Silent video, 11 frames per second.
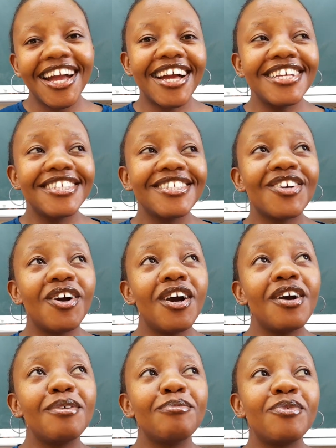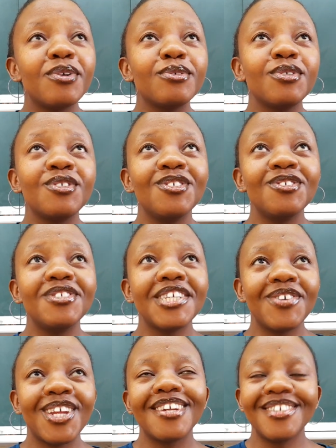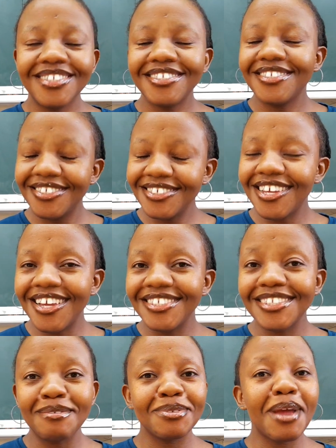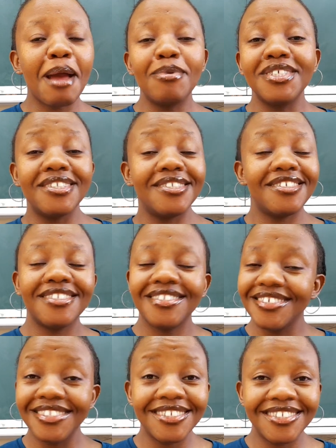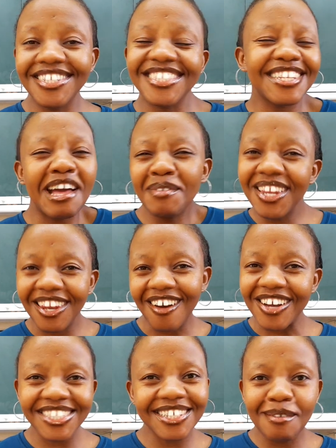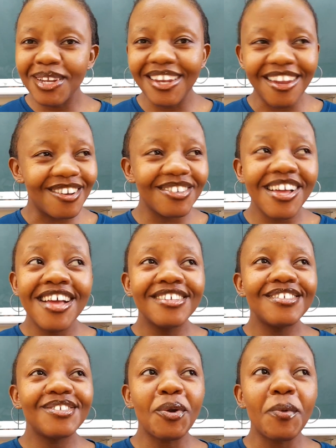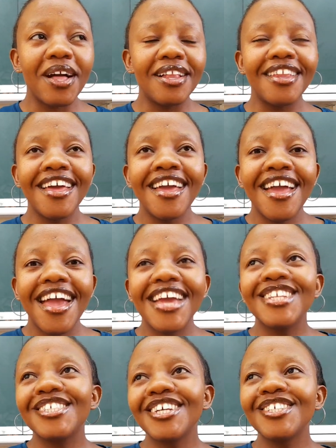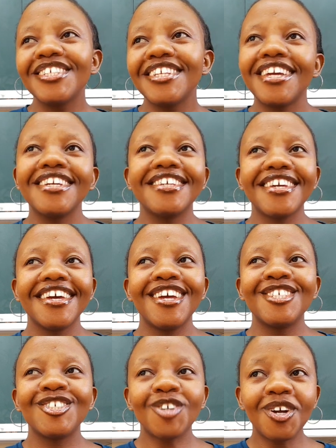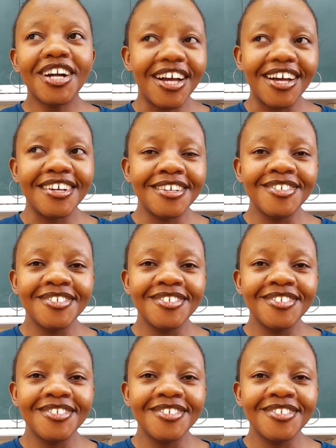guys. Um, road to 700 uh, subscribers is, is it's coming along. It's coming along so well, and it's actually like a shocker